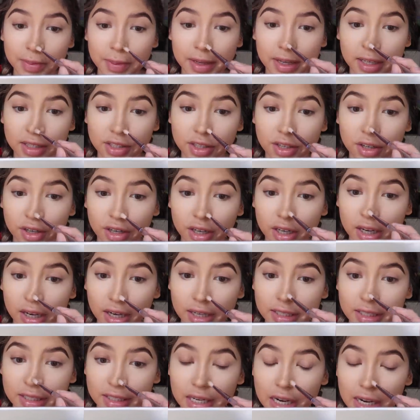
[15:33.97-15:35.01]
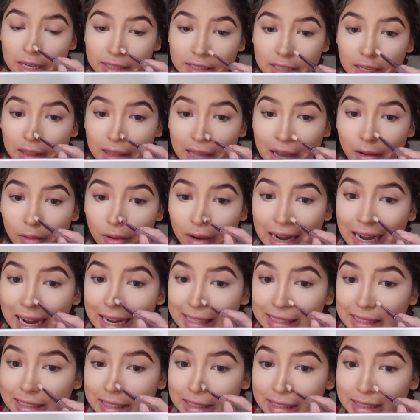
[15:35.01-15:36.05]
because Yurica does allow
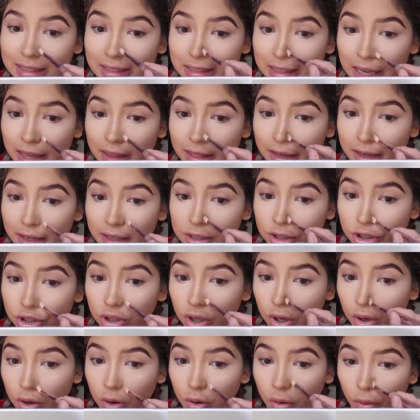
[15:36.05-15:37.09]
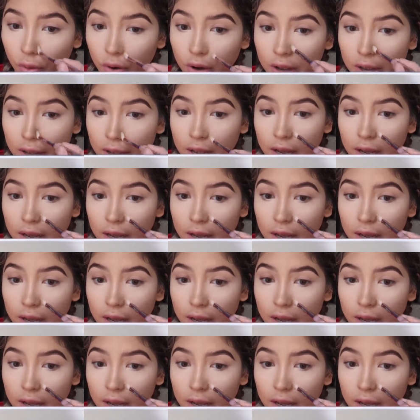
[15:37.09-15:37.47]
guys to stay there, so